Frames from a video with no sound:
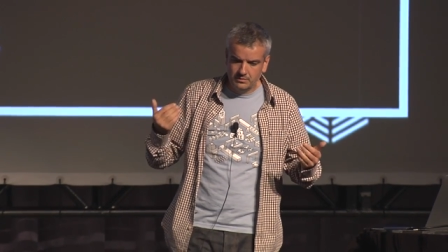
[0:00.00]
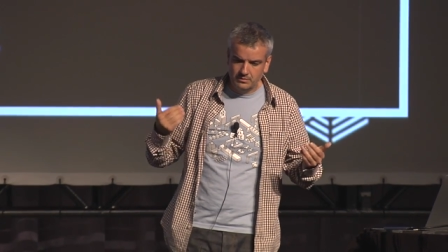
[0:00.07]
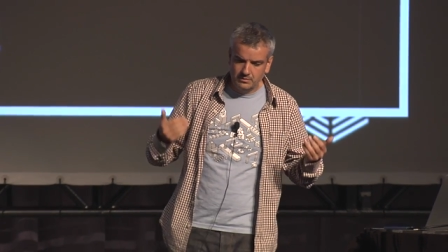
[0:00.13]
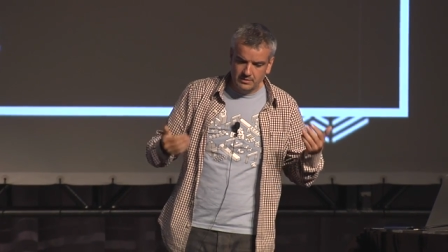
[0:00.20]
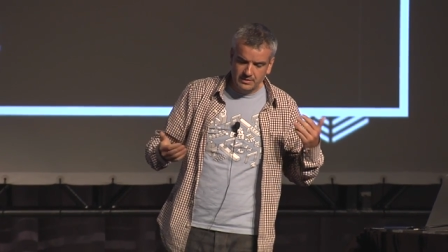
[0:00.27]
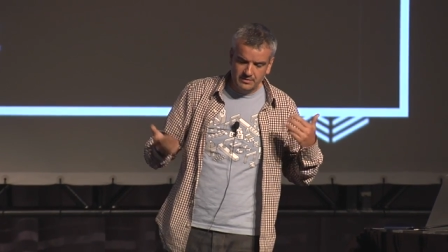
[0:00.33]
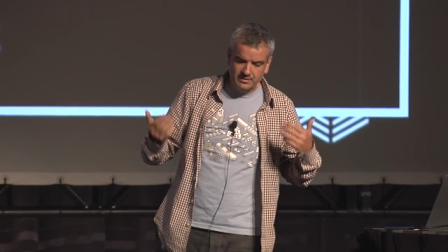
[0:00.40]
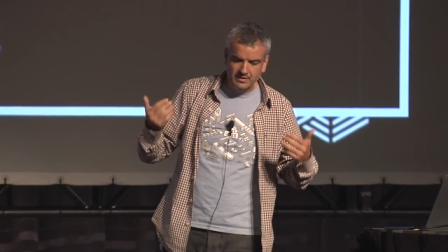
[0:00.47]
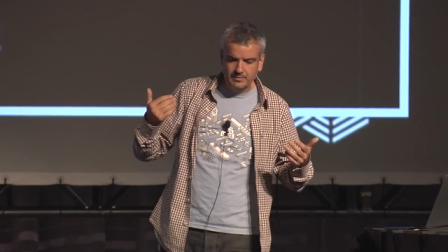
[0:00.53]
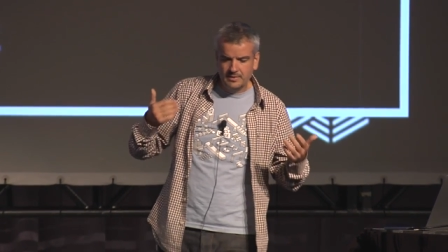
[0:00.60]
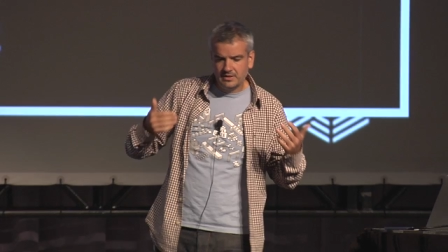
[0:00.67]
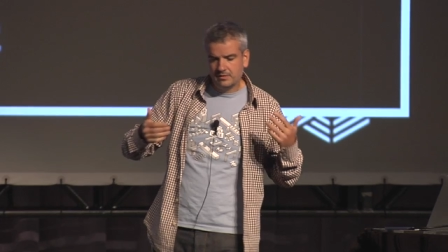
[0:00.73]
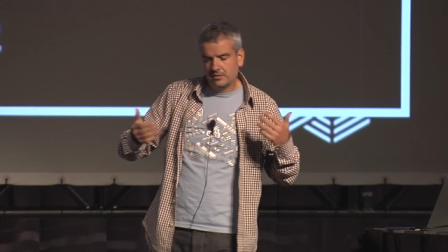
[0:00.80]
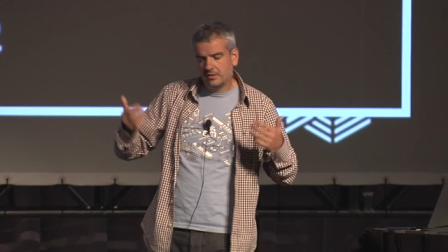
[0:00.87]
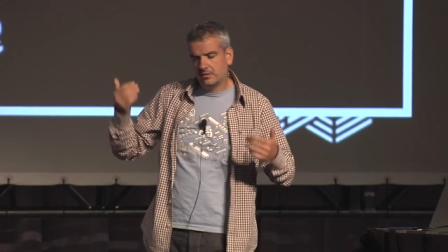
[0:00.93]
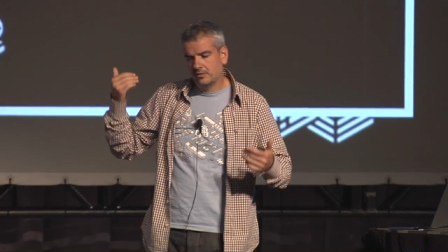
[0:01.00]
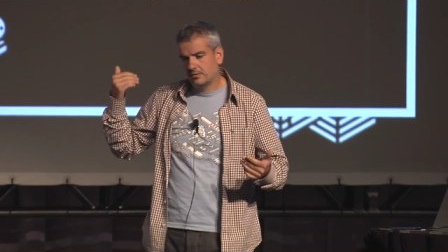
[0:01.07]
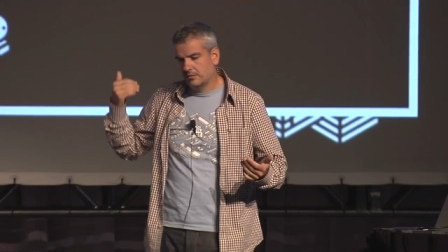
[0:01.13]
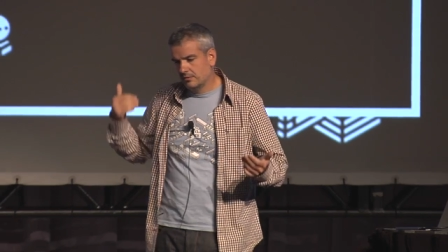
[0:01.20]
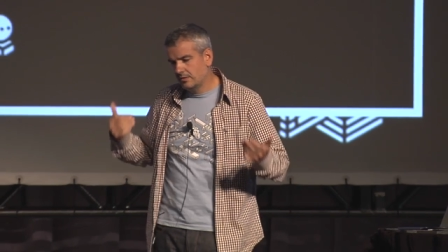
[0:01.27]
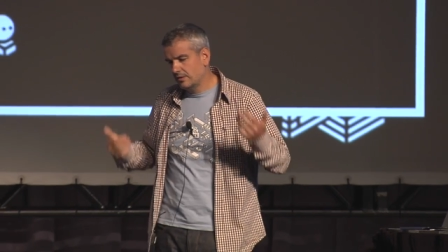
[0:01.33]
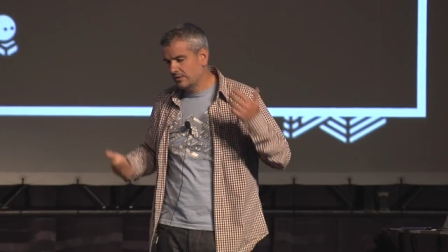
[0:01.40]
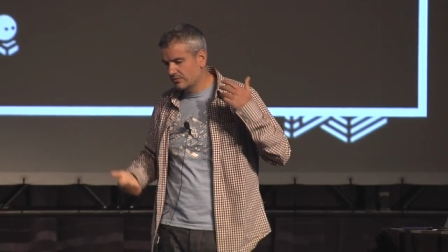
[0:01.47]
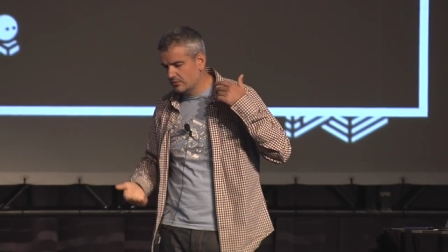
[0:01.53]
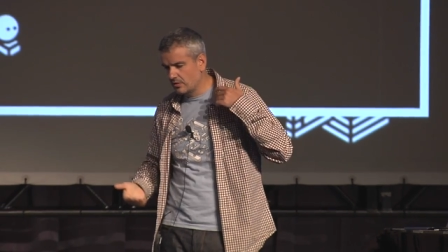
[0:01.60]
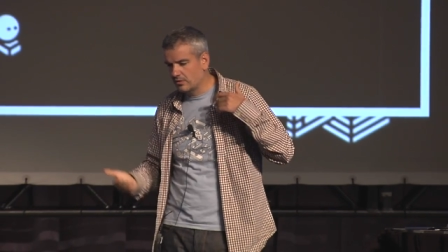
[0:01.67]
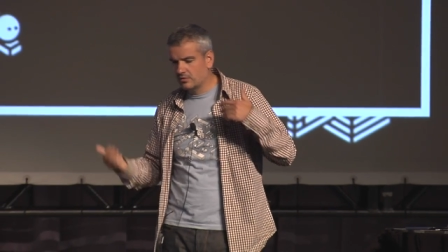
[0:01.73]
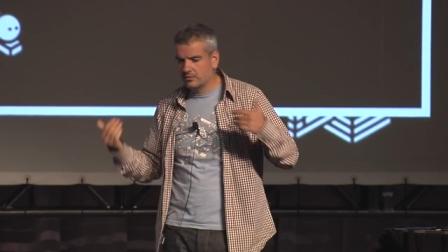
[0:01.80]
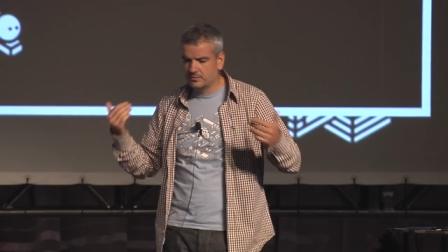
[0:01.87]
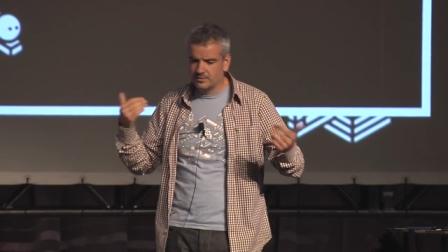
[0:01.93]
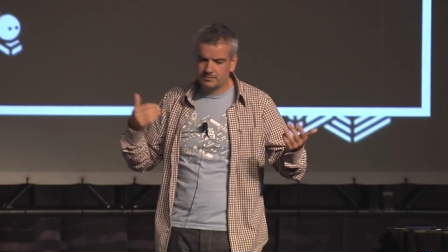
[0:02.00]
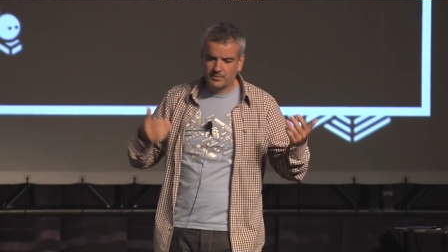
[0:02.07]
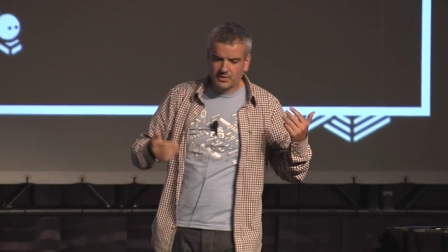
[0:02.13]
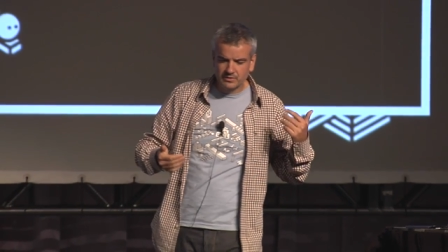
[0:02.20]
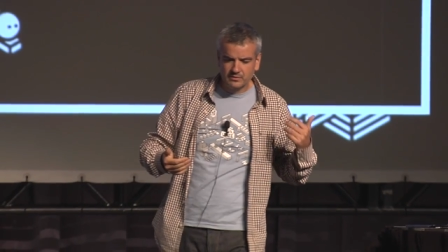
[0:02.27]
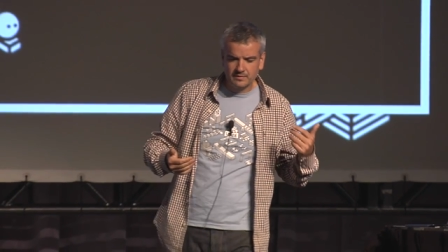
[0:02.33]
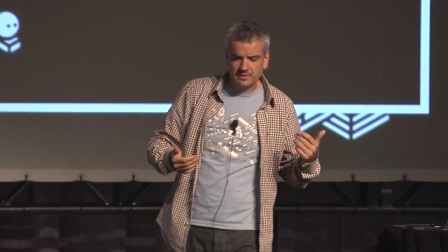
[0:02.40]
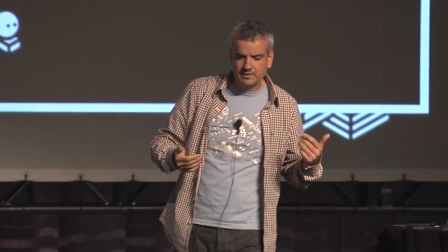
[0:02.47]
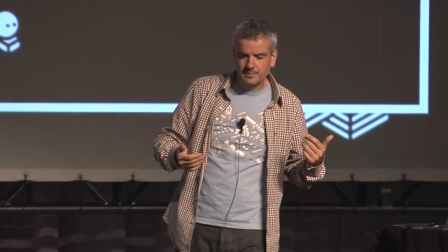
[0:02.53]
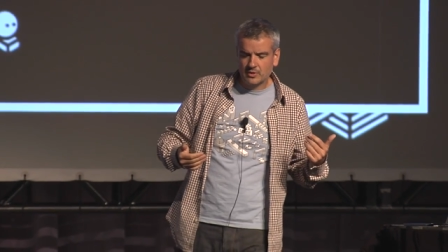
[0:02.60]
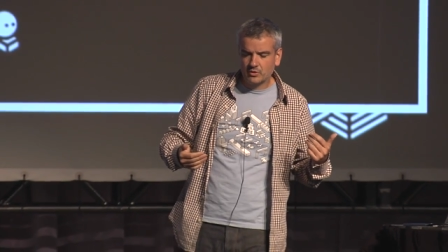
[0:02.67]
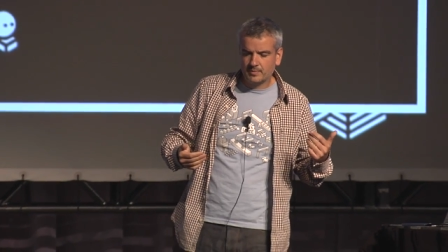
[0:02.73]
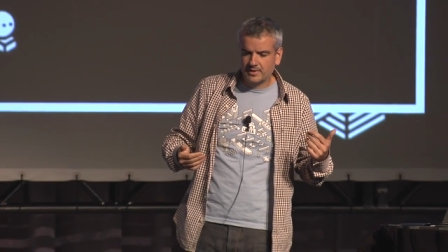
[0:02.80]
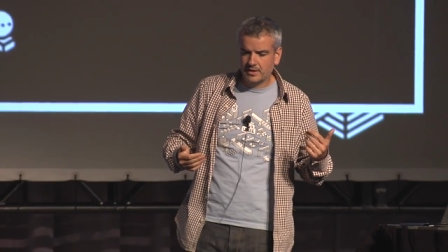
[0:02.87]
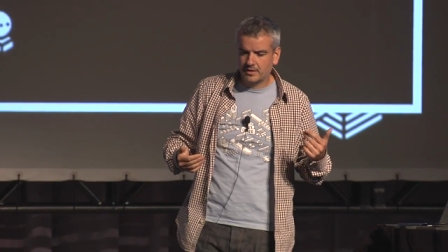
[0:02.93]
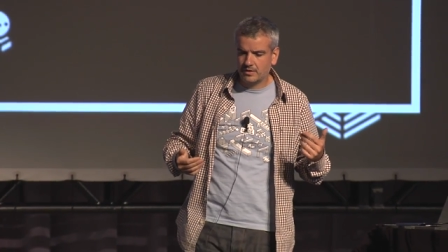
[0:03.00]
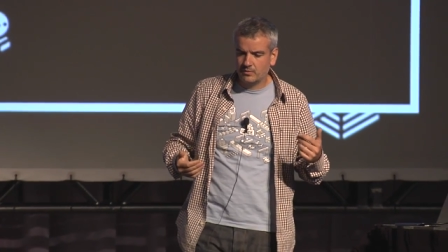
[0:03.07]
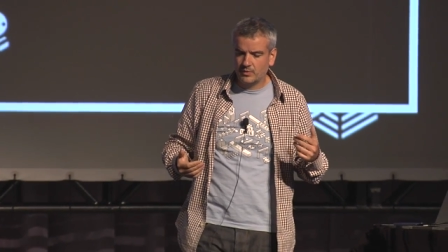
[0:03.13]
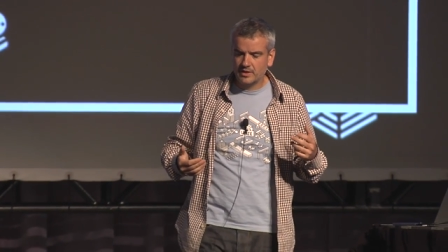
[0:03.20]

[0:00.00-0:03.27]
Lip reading: the team in Stockholm and part of the team in Copenhagen,